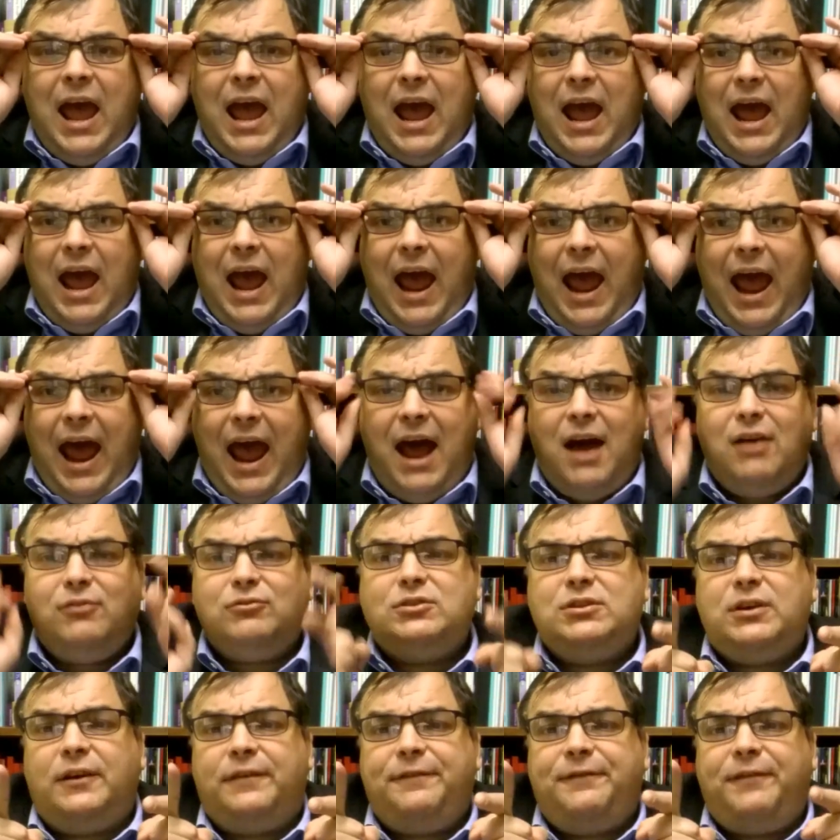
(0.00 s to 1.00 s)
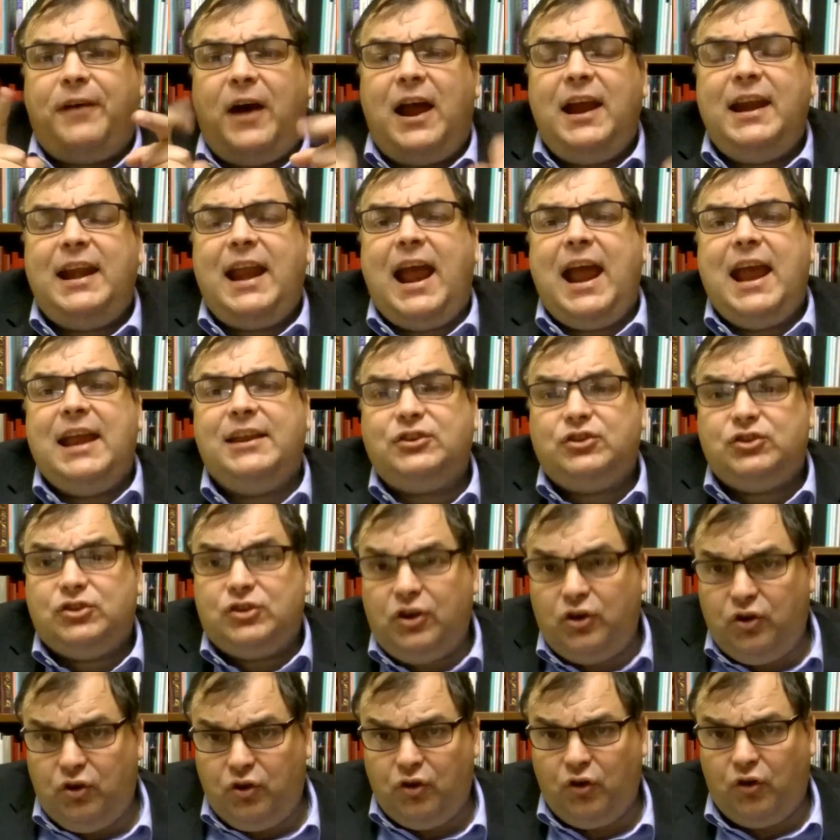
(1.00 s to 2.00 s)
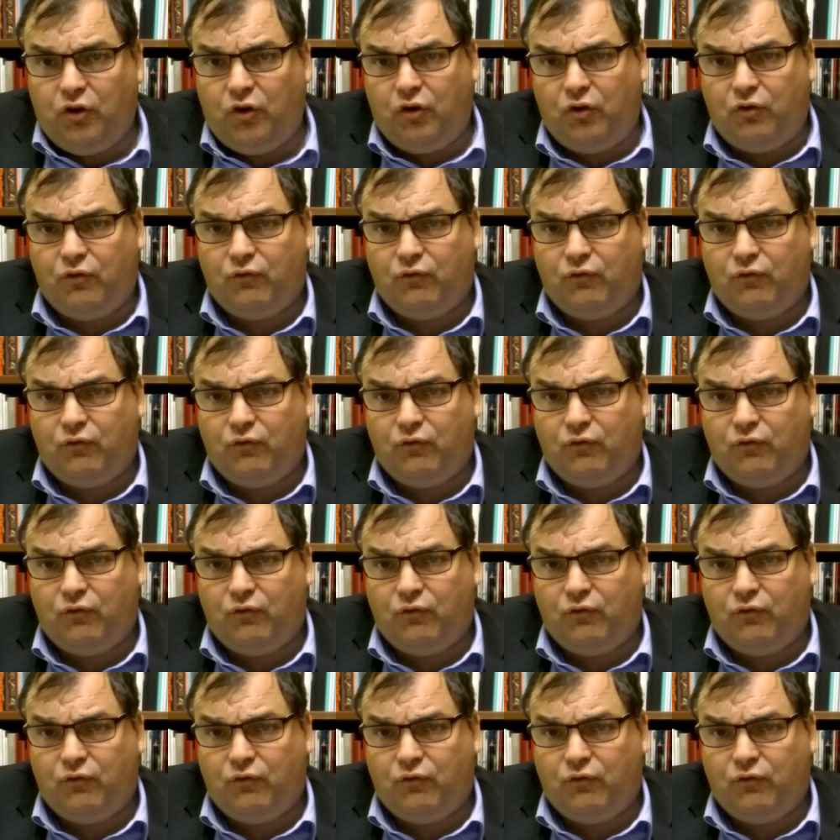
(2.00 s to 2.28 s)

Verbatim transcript: how to finance your